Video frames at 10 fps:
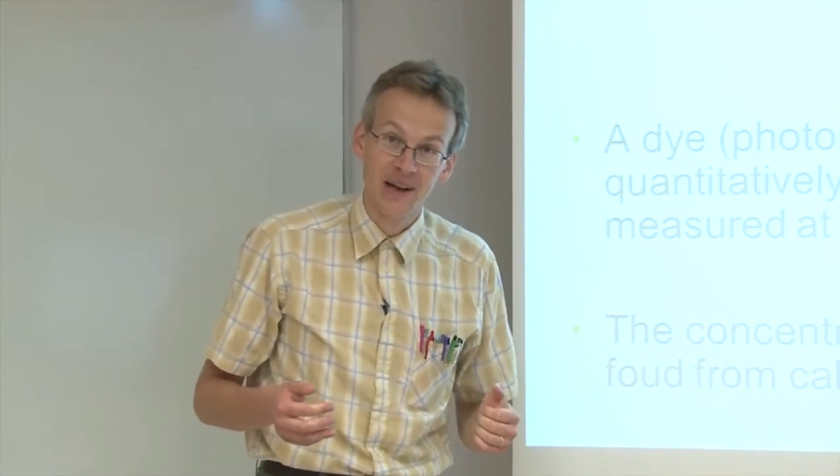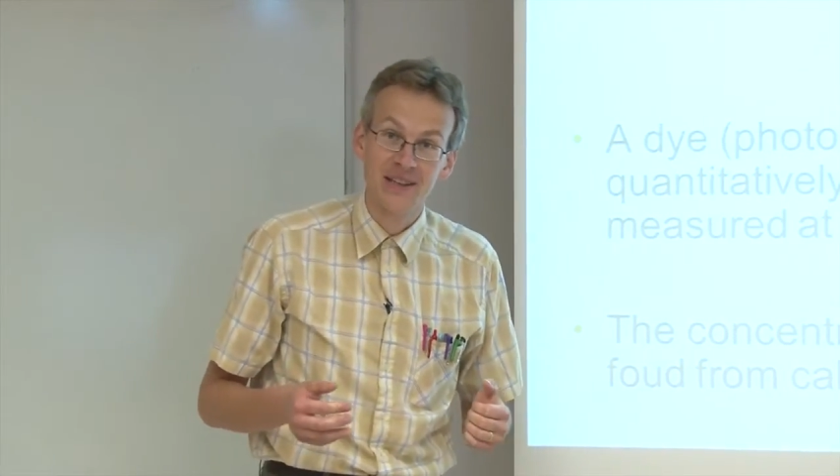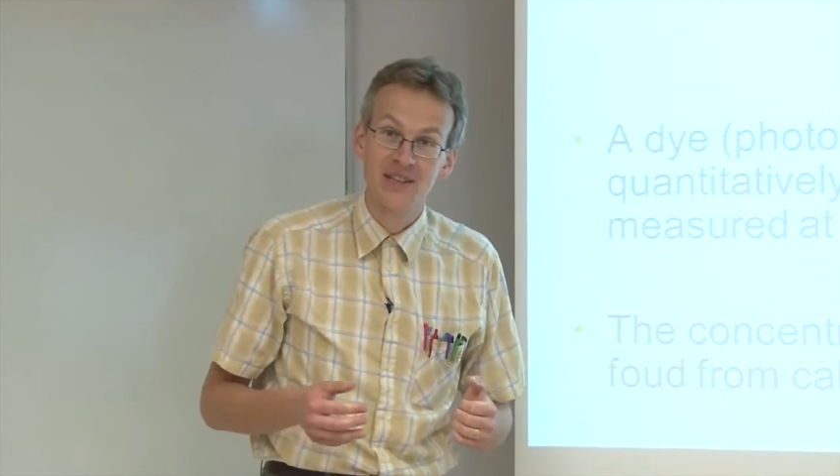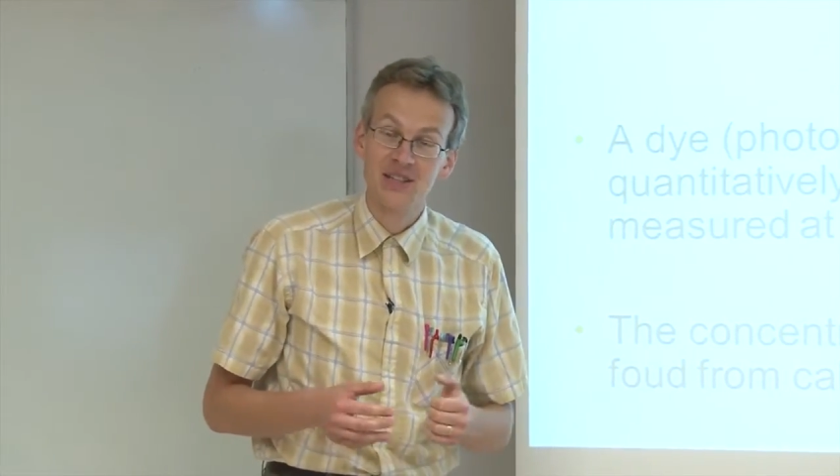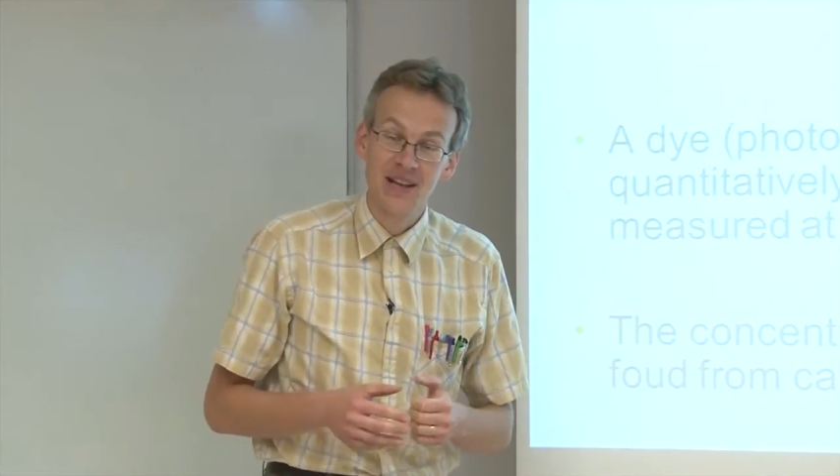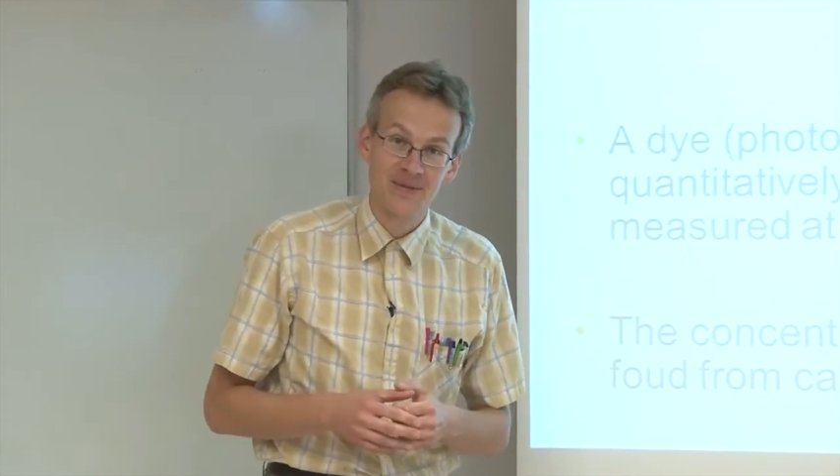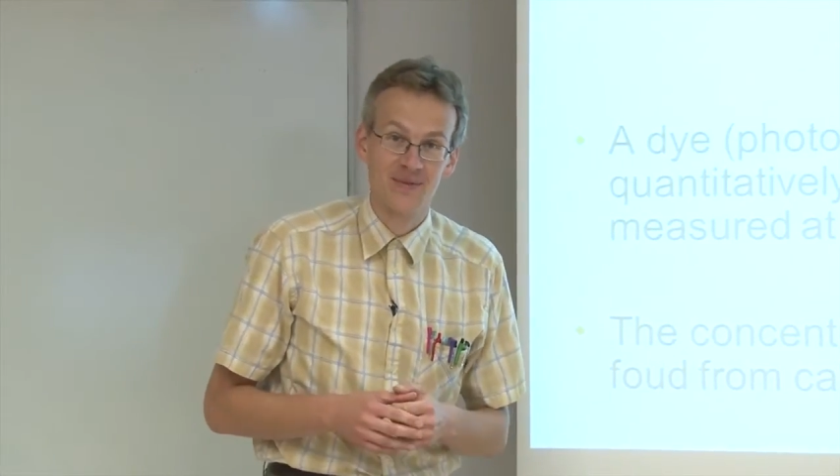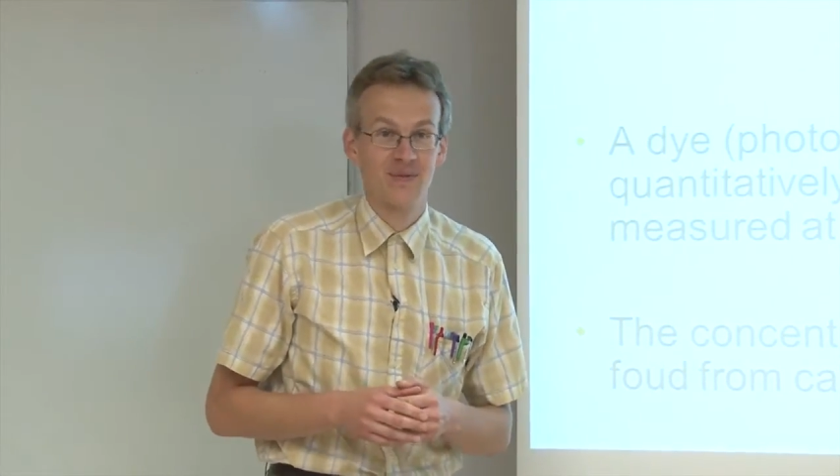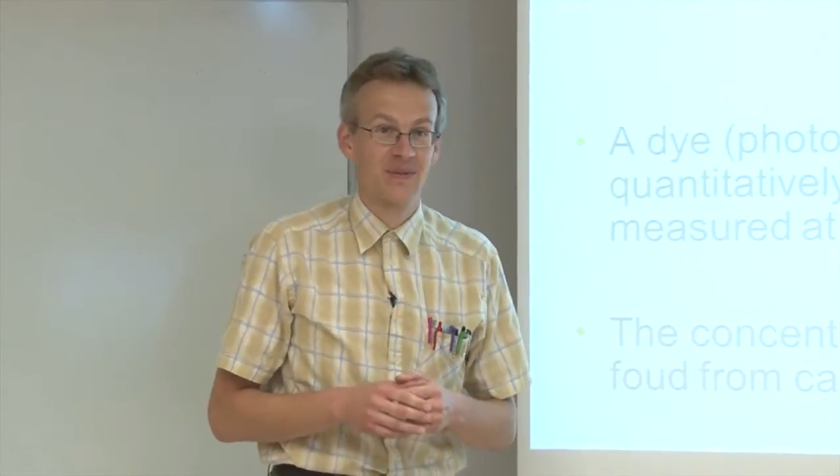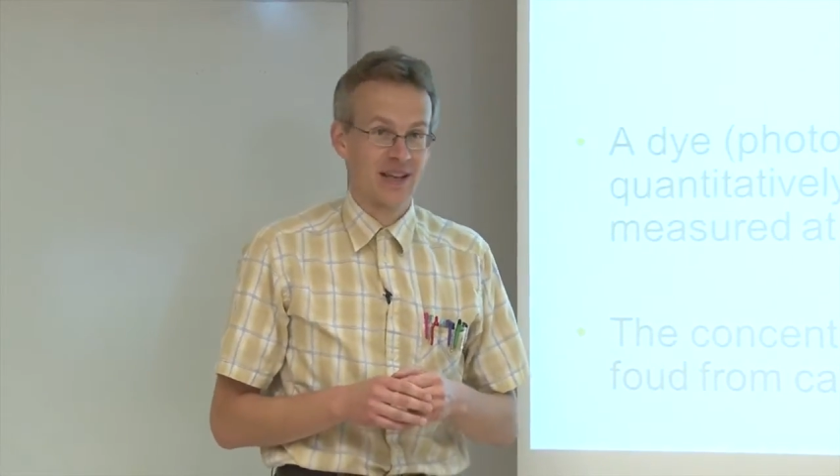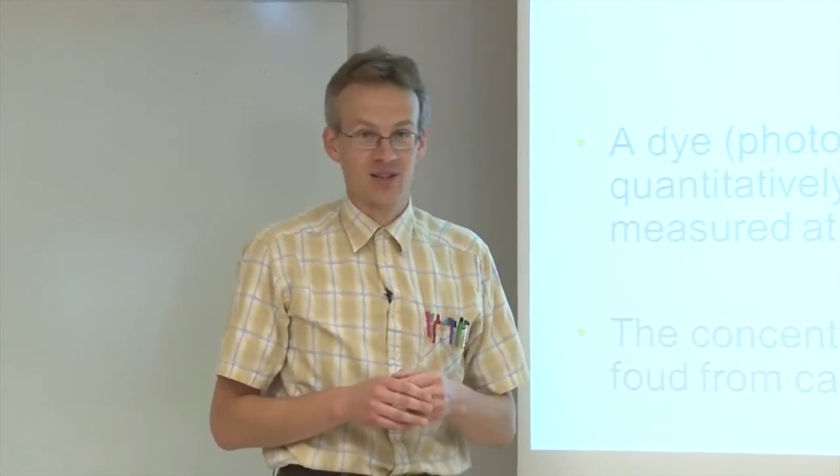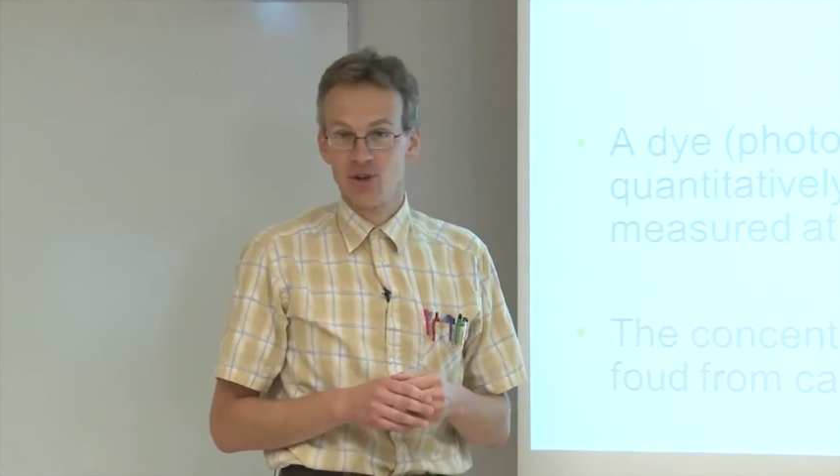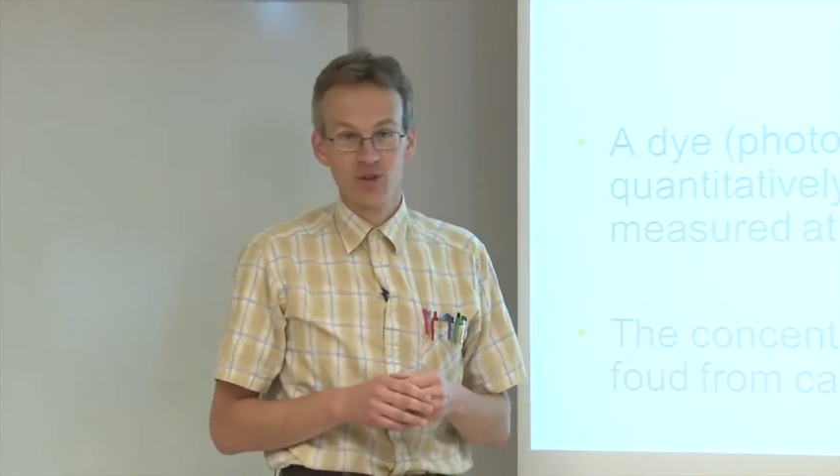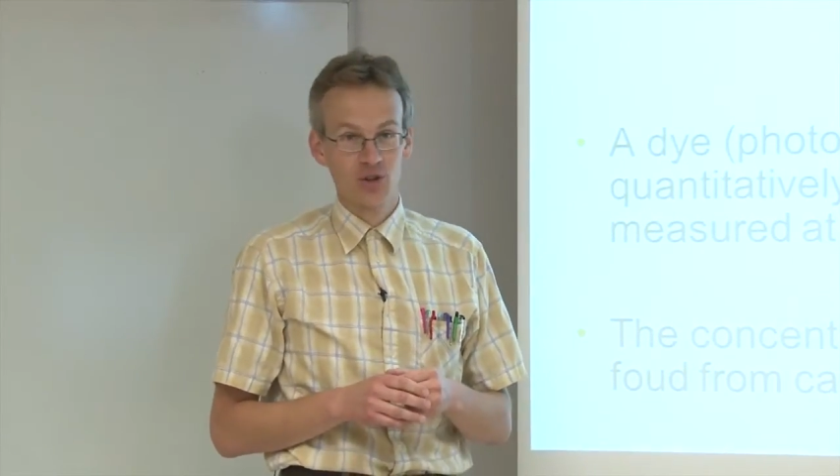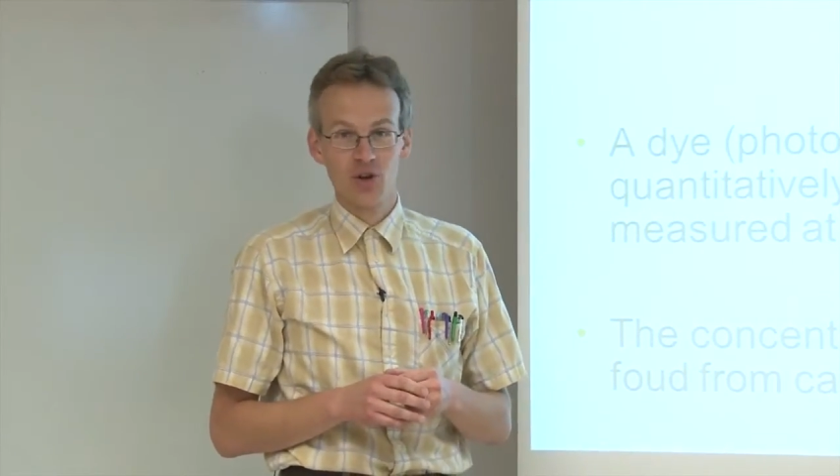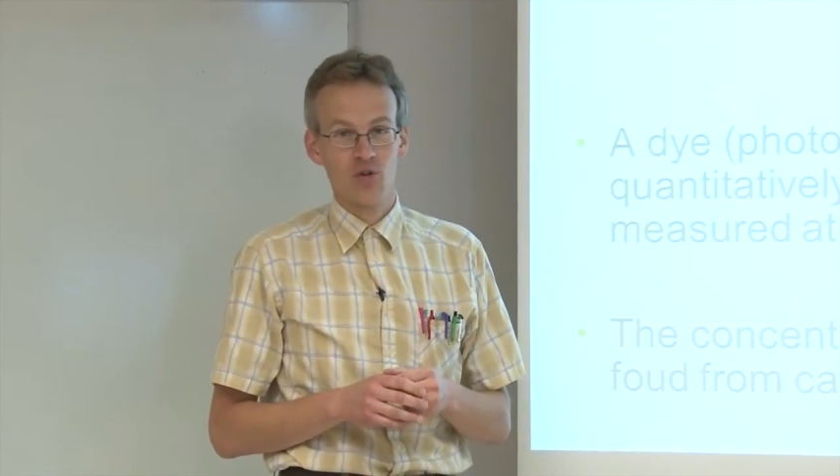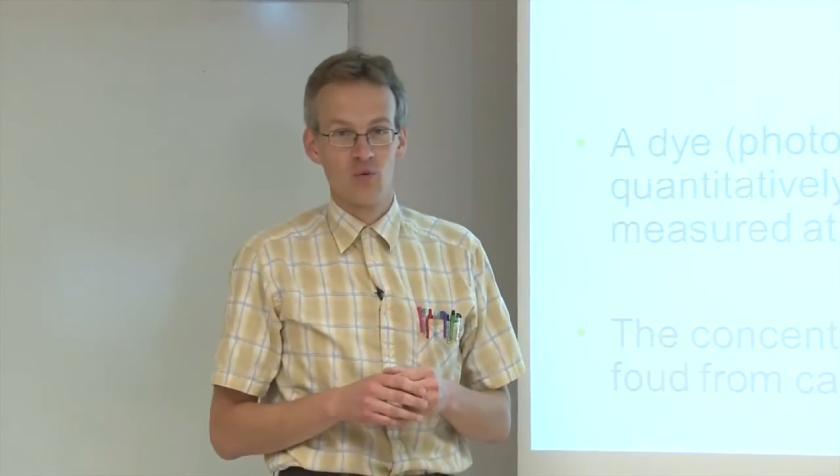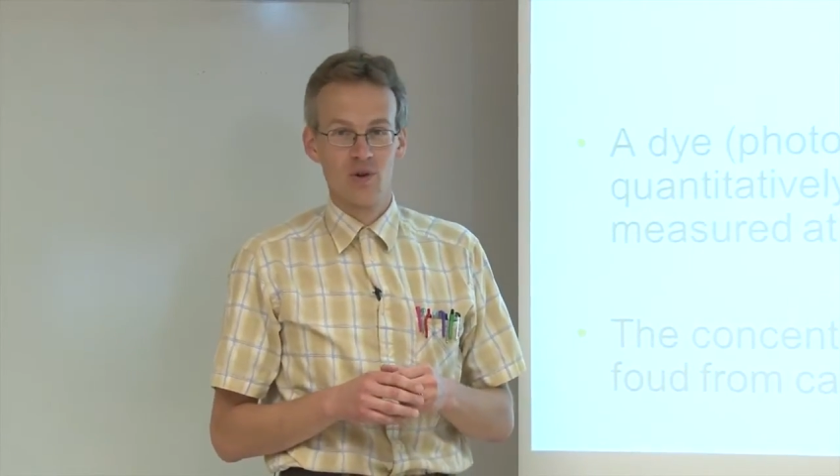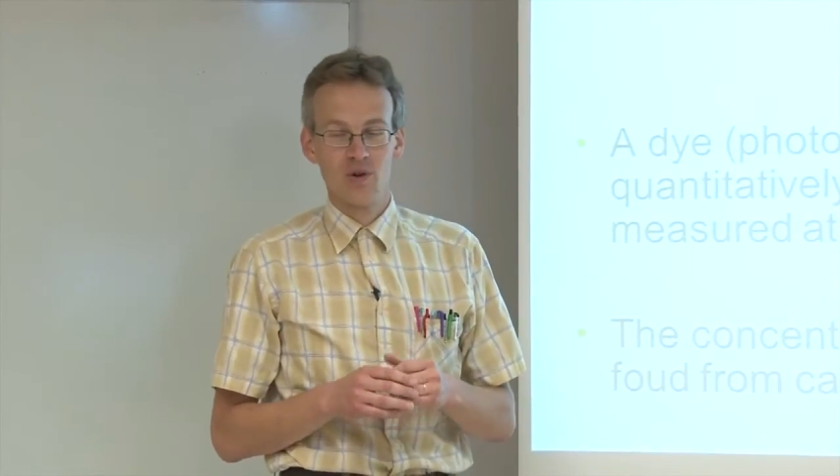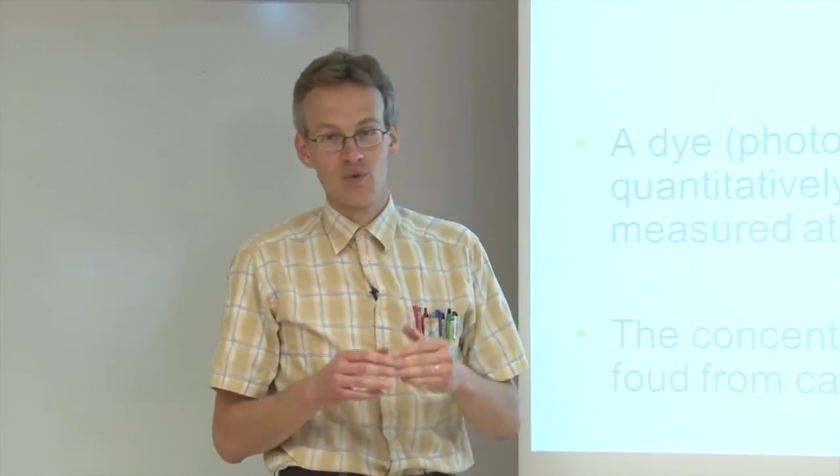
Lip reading: itself does not know